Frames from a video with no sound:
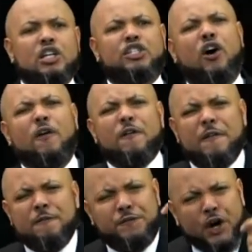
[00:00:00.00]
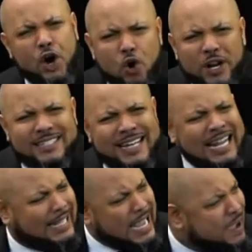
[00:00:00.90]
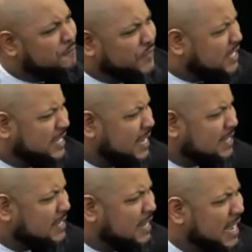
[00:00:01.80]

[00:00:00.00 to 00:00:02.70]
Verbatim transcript: So, food is not the emphasis,